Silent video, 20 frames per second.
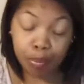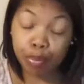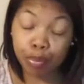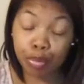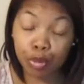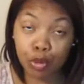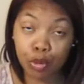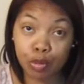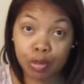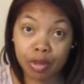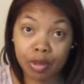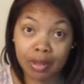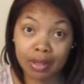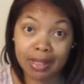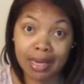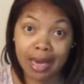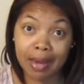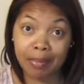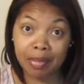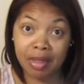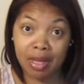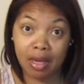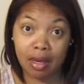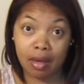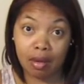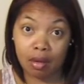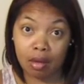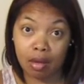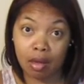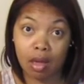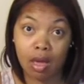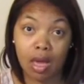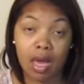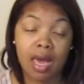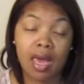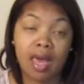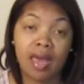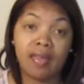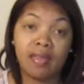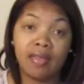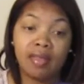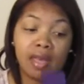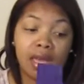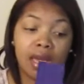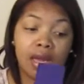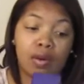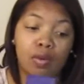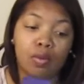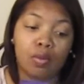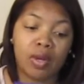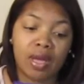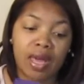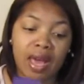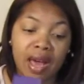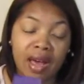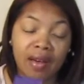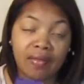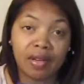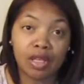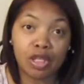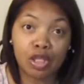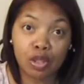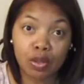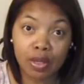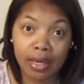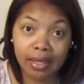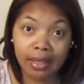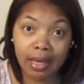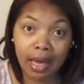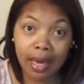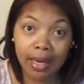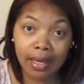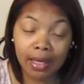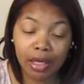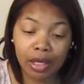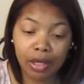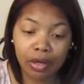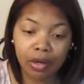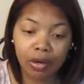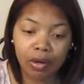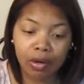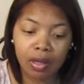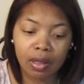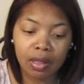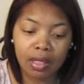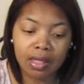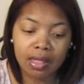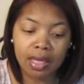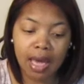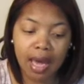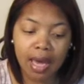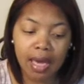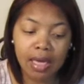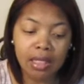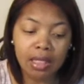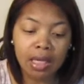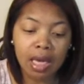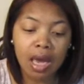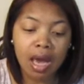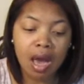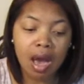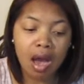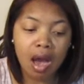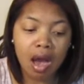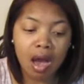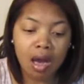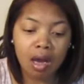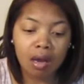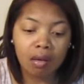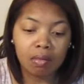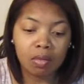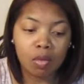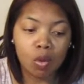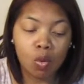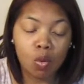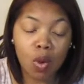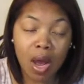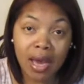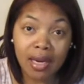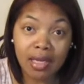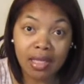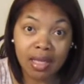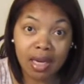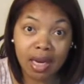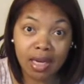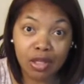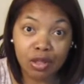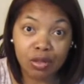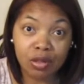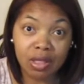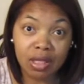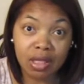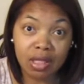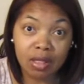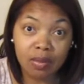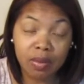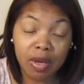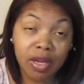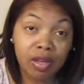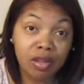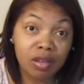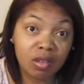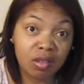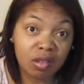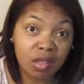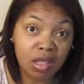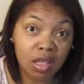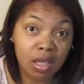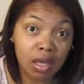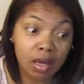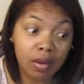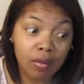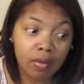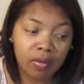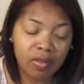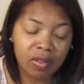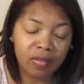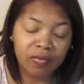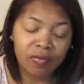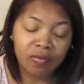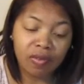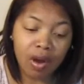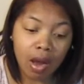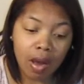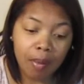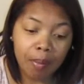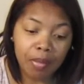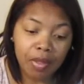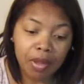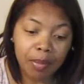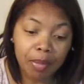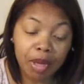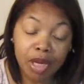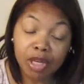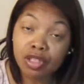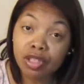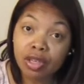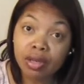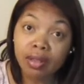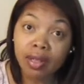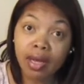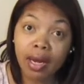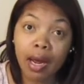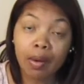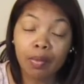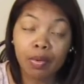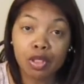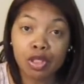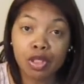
boob type thing. And then we have a straight line here on the side. Why did I do it this way? You'll see it from the picture that I was